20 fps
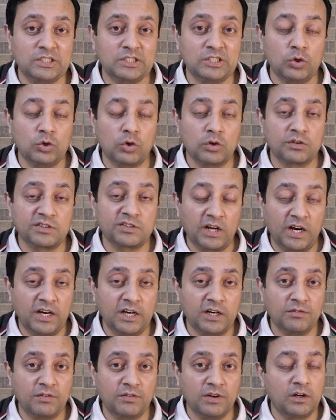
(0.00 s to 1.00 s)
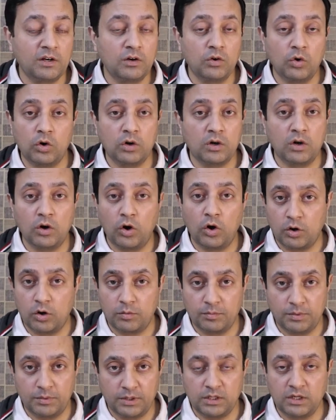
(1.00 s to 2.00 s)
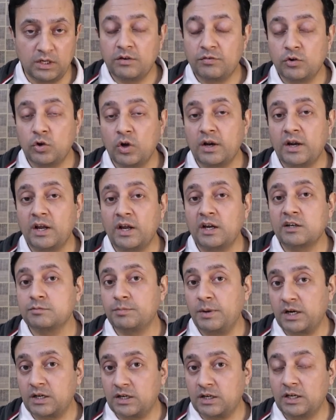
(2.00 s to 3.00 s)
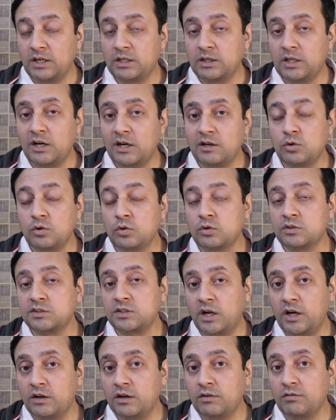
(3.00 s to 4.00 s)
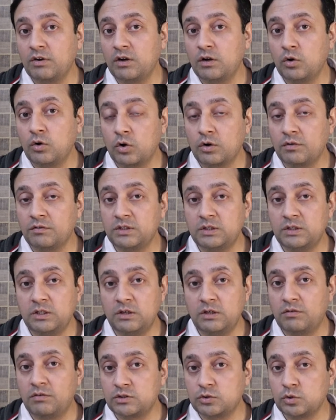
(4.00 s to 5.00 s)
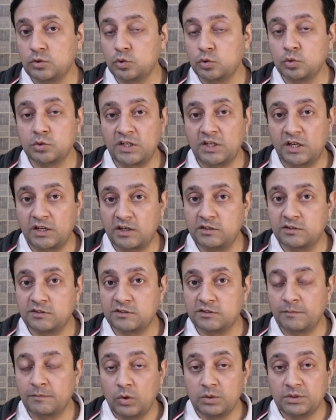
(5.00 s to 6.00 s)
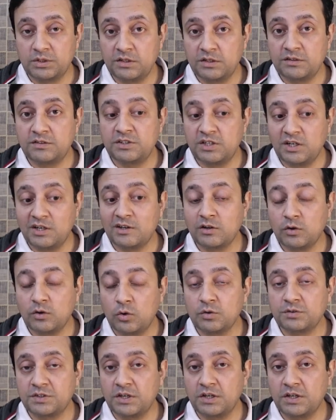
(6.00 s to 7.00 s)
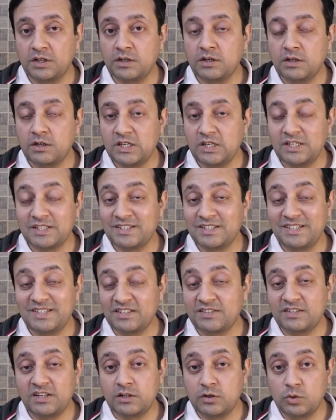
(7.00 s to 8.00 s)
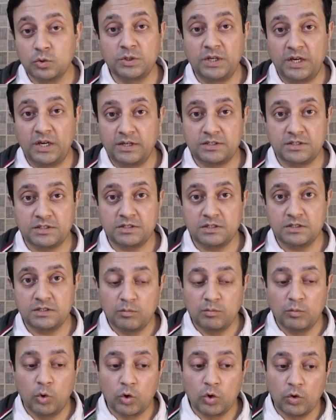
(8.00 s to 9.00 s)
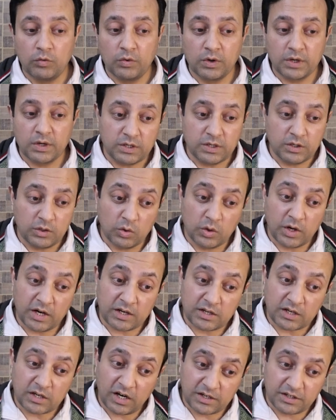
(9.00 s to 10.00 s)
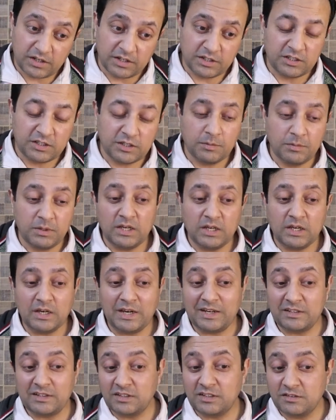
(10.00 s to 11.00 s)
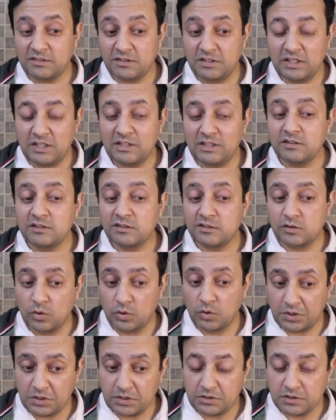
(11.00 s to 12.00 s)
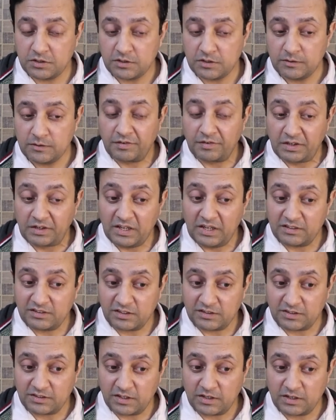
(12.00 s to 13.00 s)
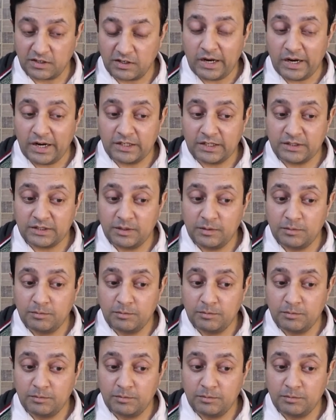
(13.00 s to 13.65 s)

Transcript: your site will load normal. If you are expecting that your site will load within 1 to 2 seconds on this shared hosting, it does not do that. Moreover, you get 100 GB SSD storage, free SSL. And the